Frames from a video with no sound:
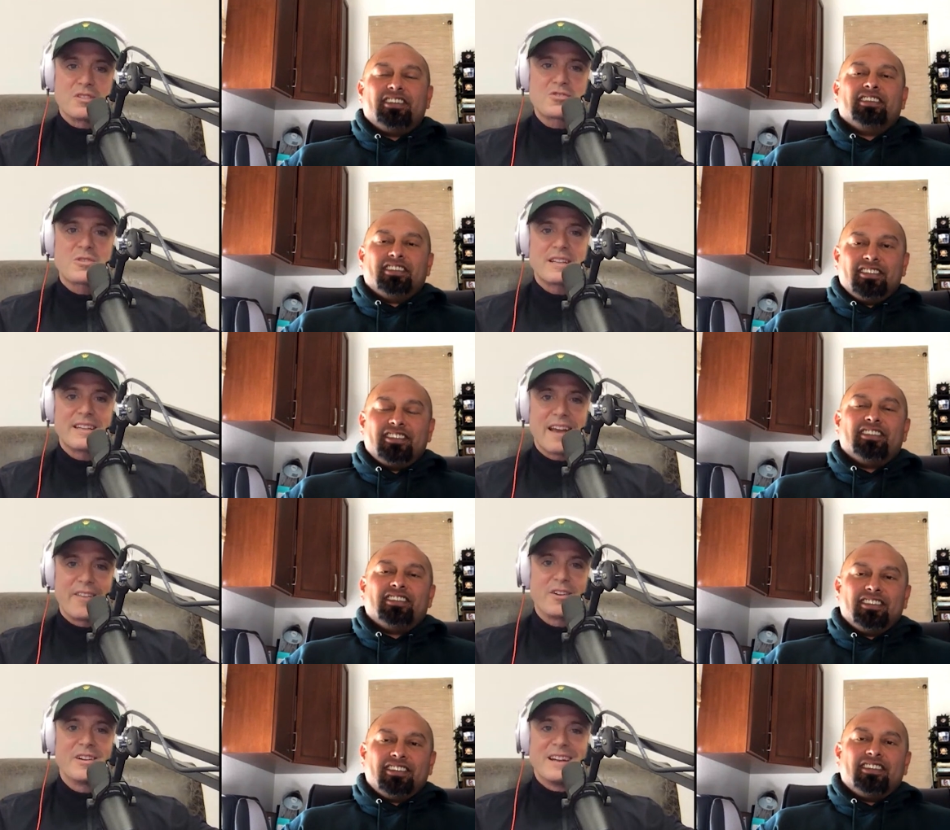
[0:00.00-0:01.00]
Speaker 1: string
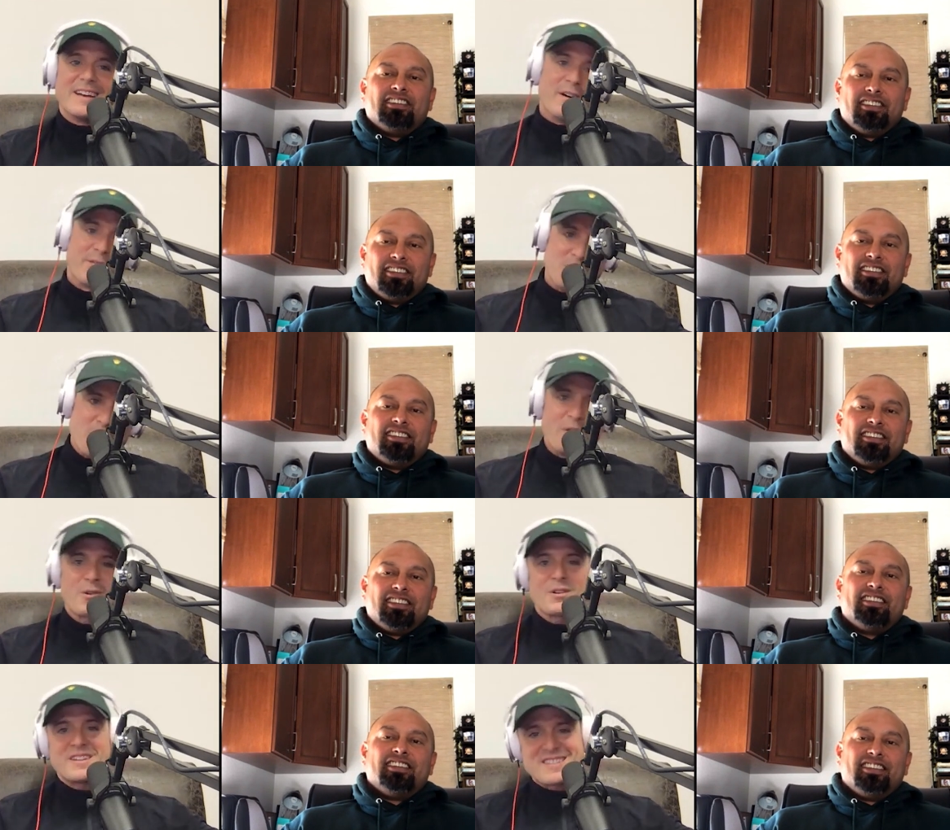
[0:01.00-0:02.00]
together a few
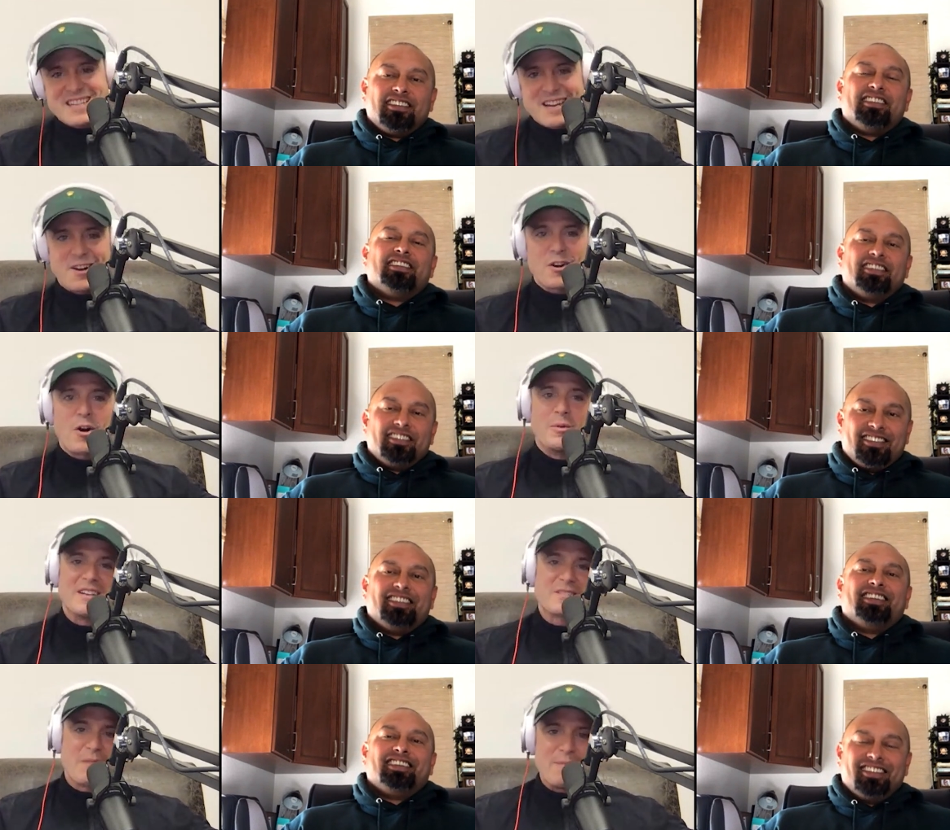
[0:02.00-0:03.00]
birdies here,
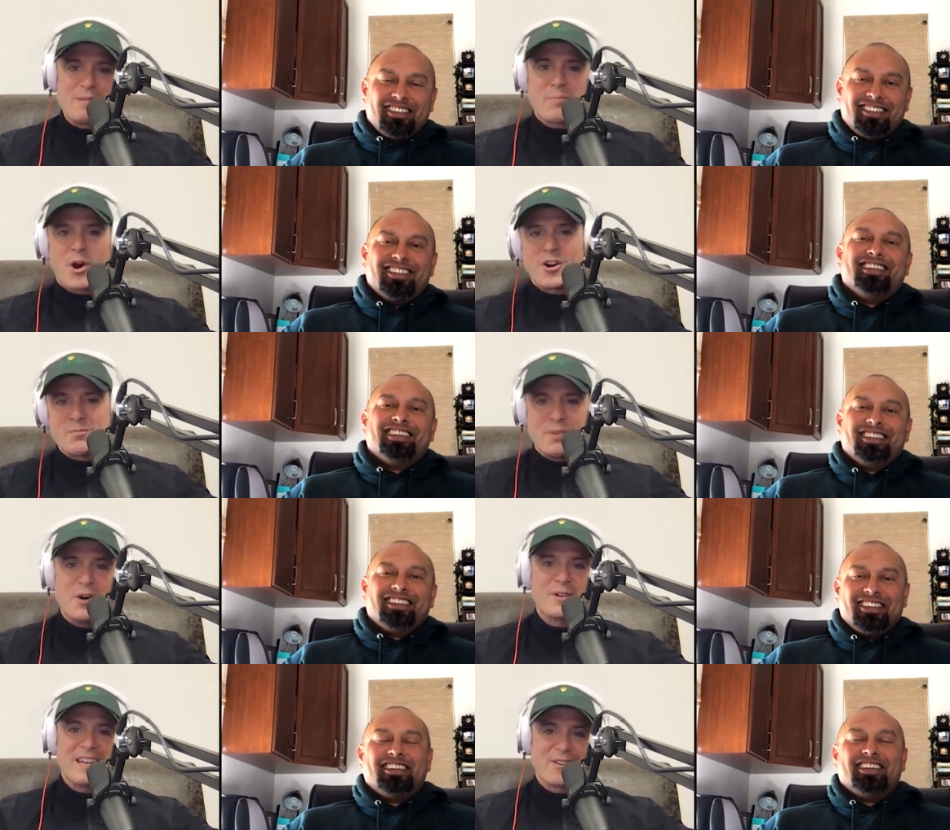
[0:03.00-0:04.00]
always maybe part of
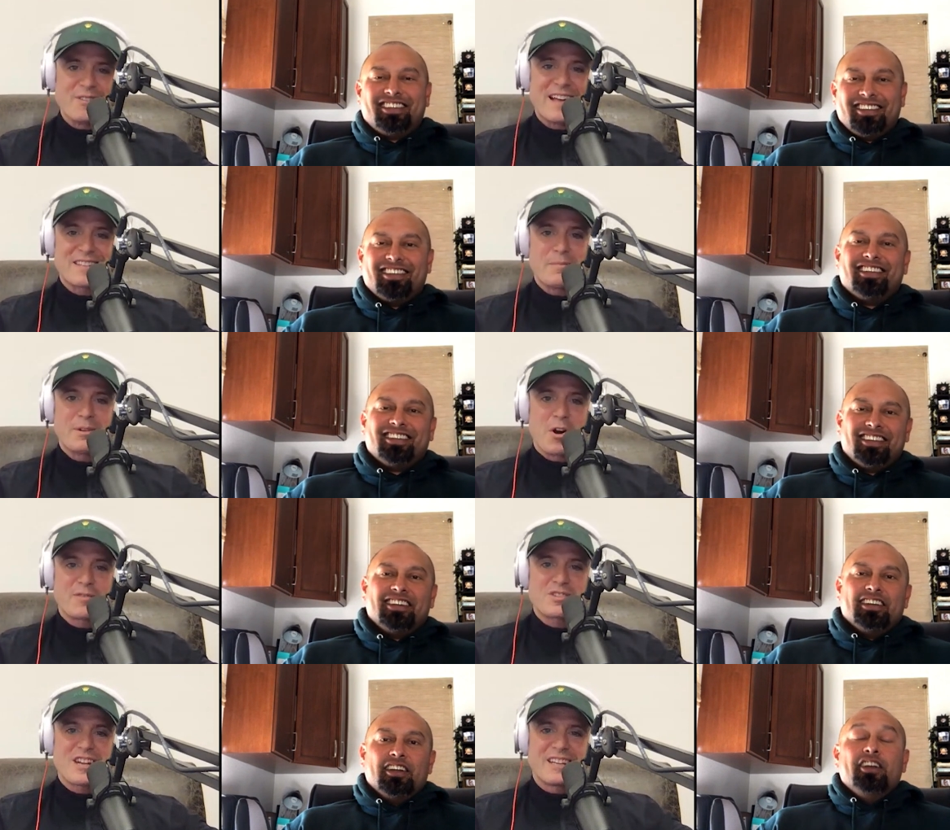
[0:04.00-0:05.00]
bogey? Are you that type of
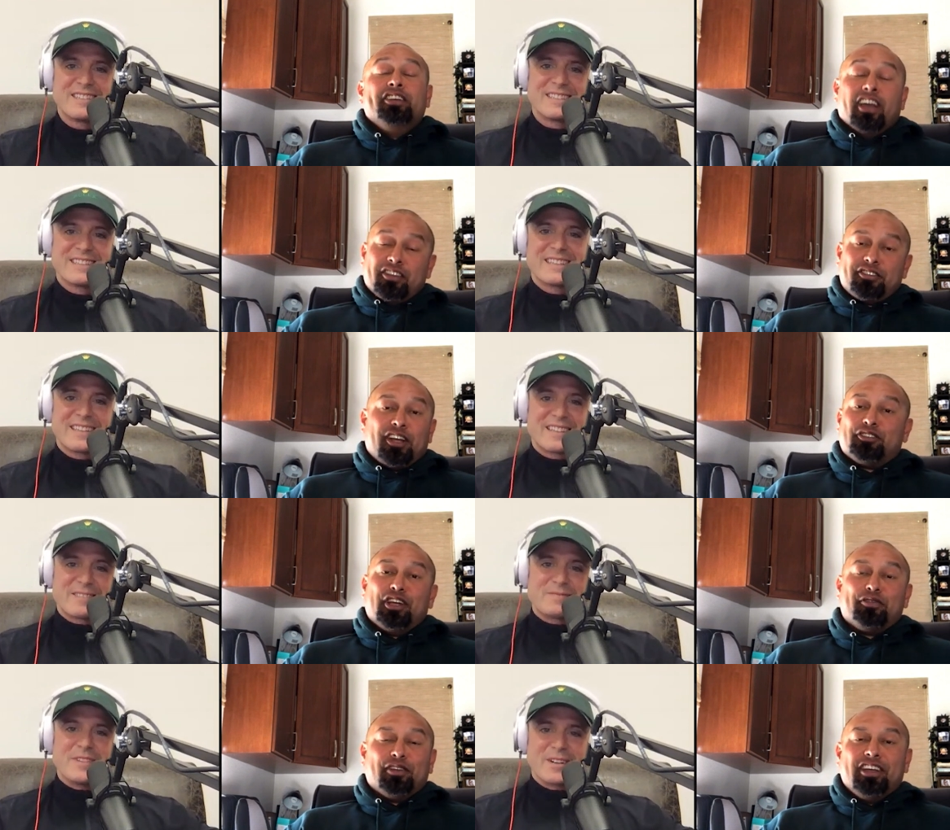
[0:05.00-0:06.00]
golfer, Shane?
Speaker 2: Yes, that's
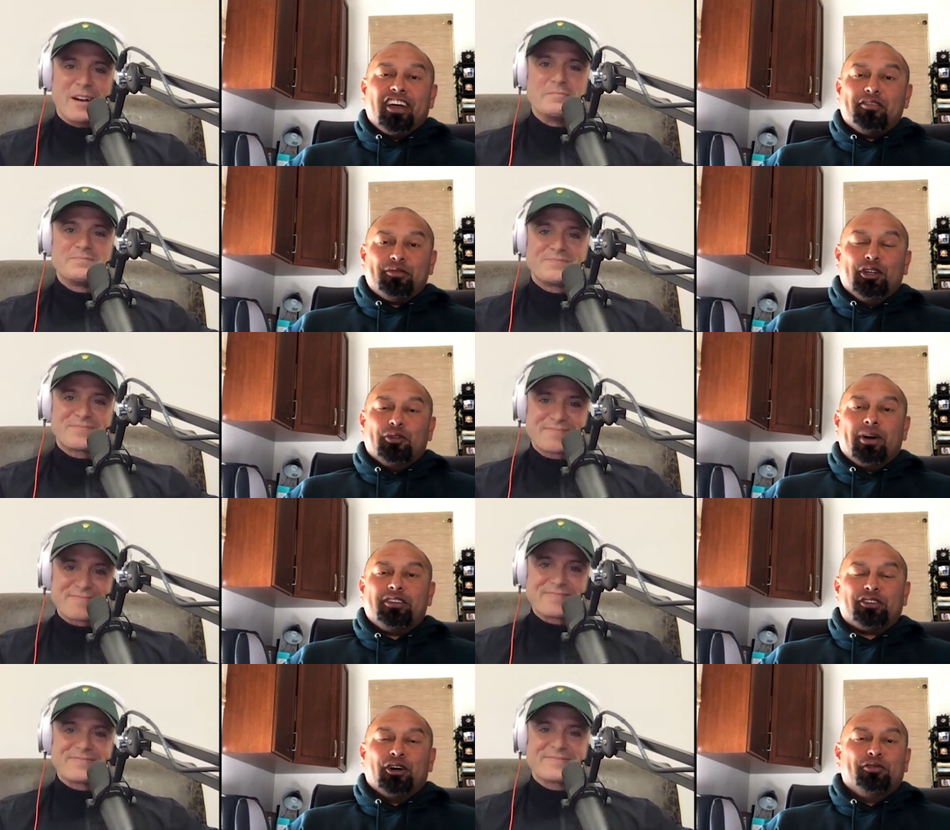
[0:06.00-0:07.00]
definitely have, you know,
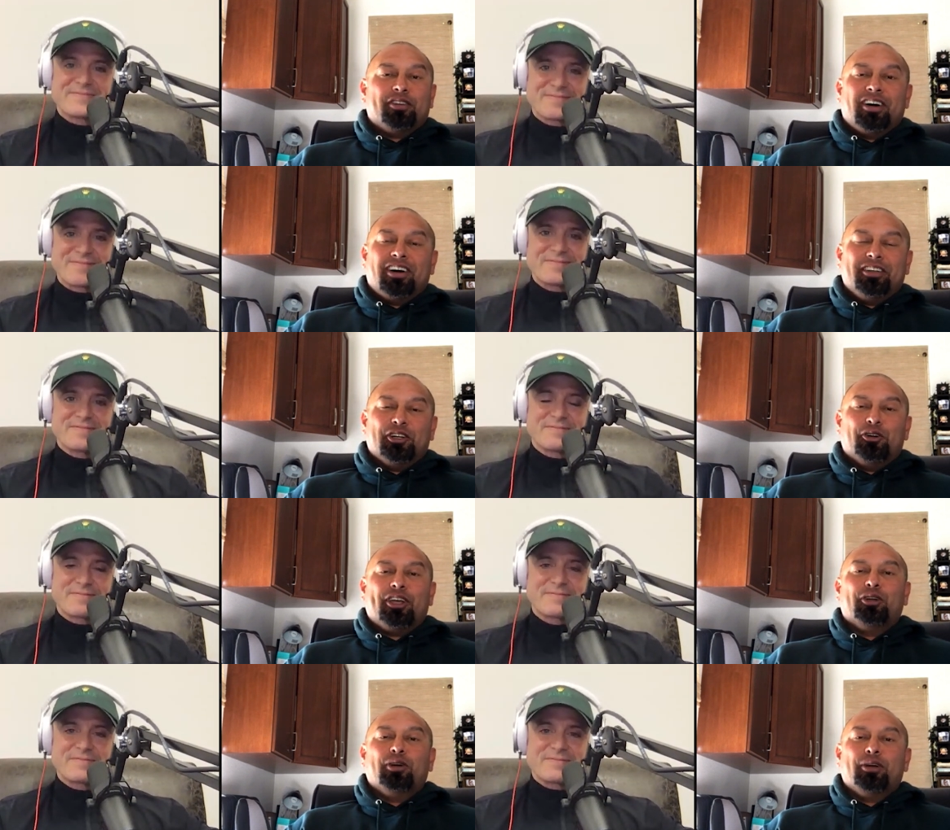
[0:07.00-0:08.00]
myself, uh, you know,
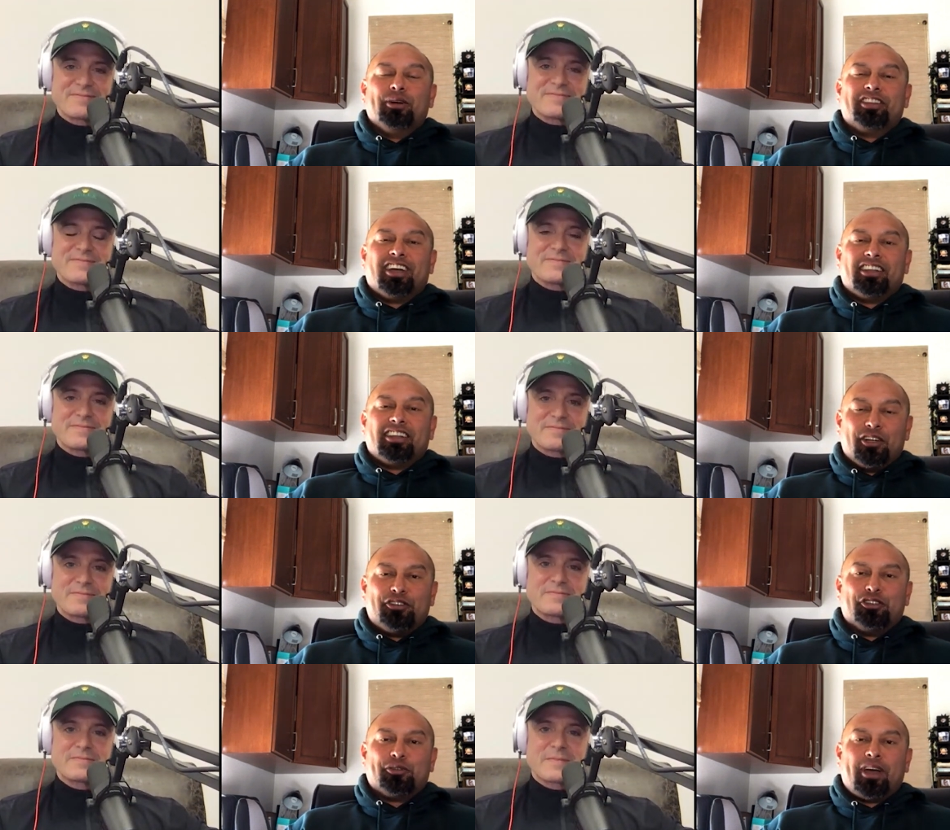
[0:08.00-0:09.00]
get away with the
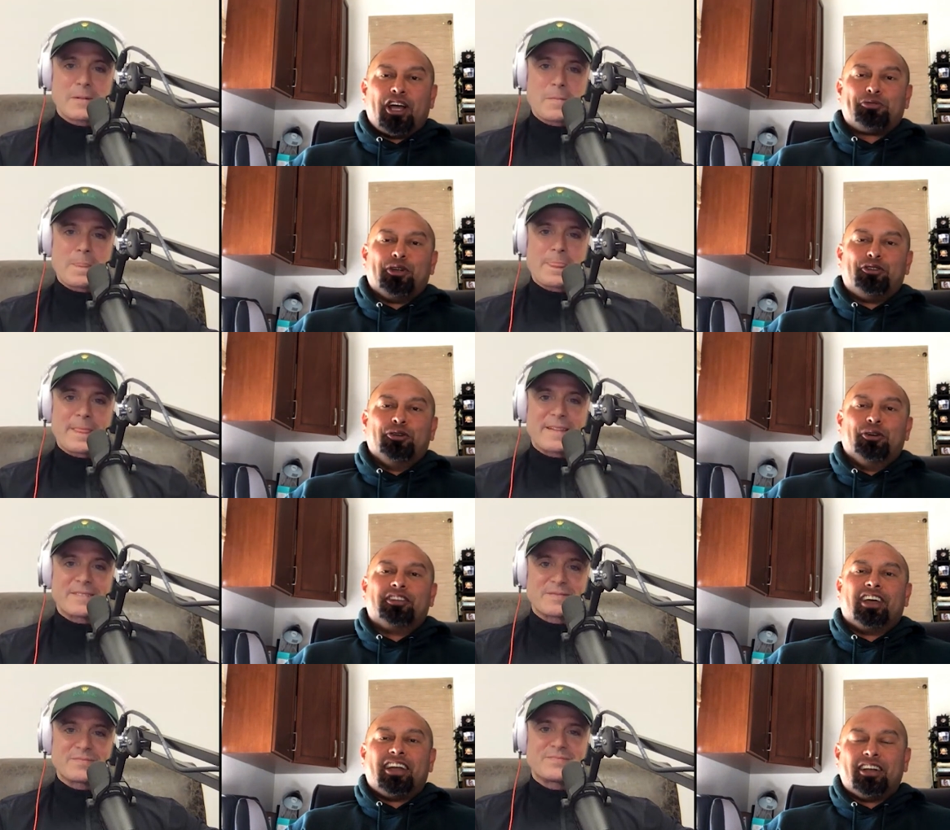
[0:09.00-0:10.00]
athleticism aspect to
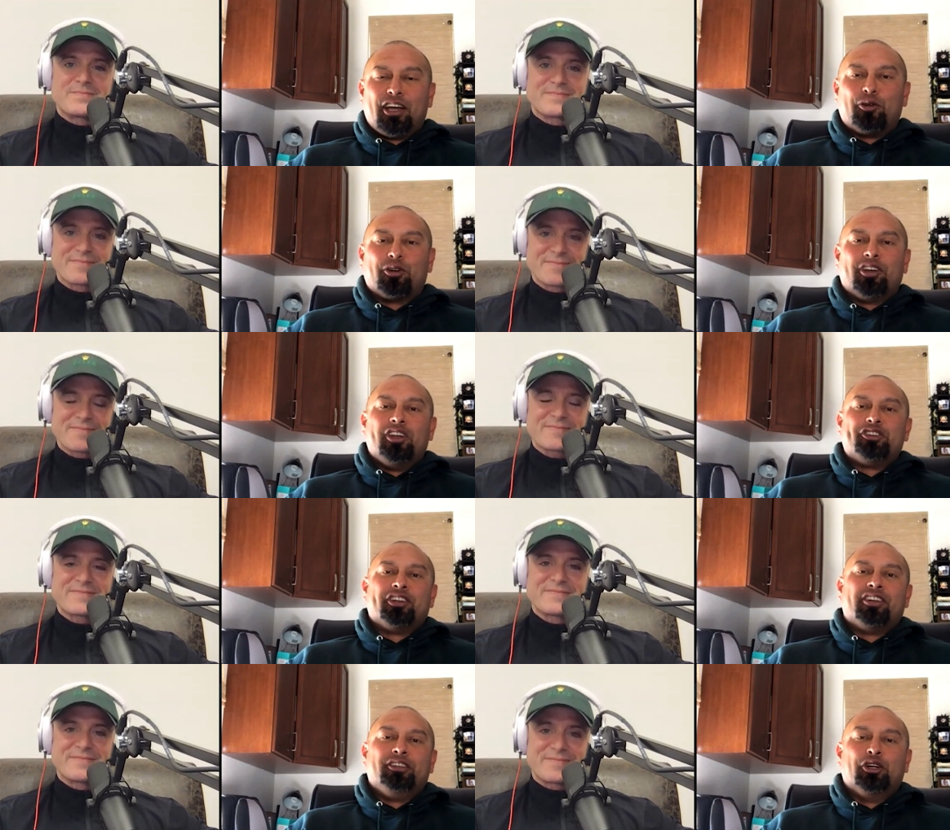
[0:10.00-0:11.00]
it, the hand-eye coordination, you